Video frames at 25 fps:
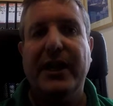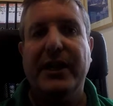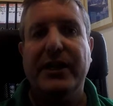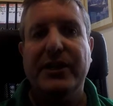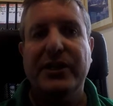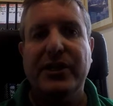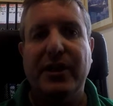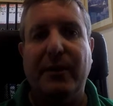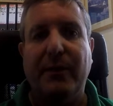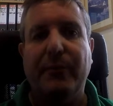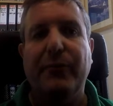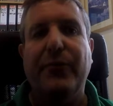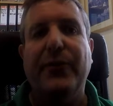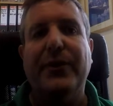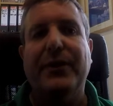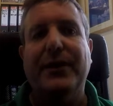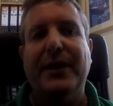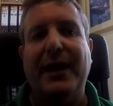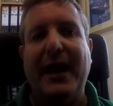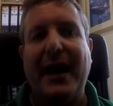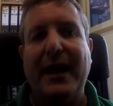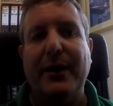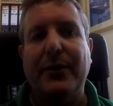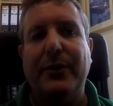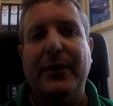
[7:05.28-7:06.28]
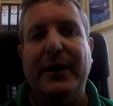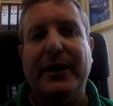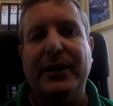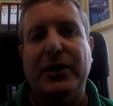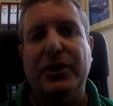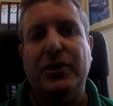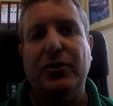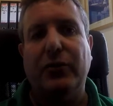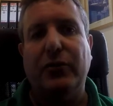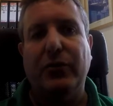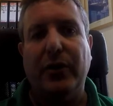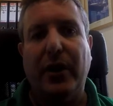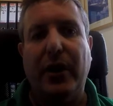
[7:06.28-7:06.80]
something that I think
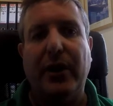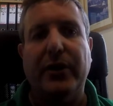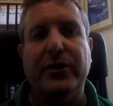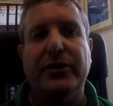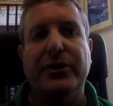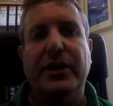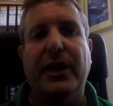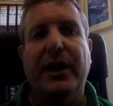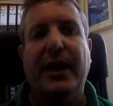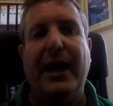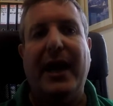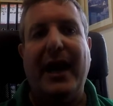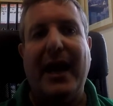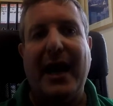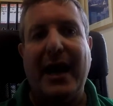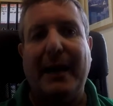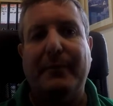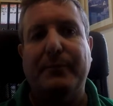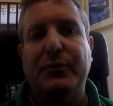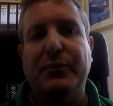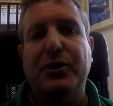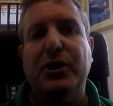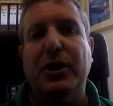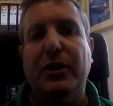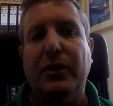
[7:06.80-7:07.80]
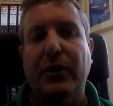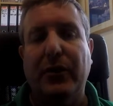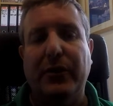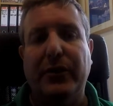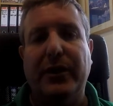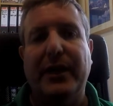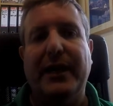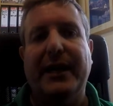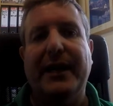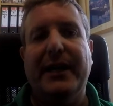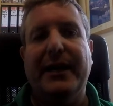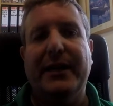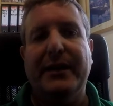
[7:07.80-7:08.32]
Stonehouse
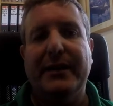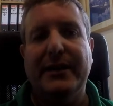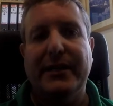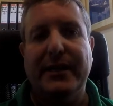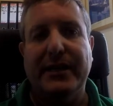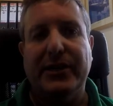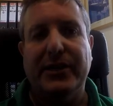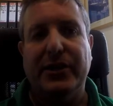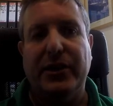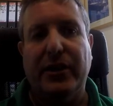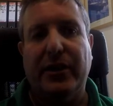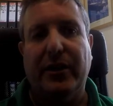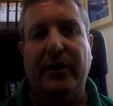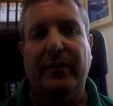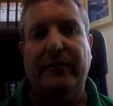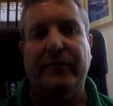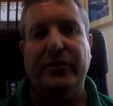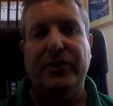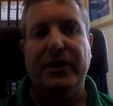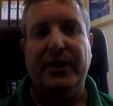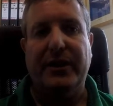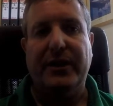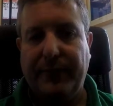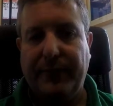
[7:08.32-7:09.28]
absolutely deserves.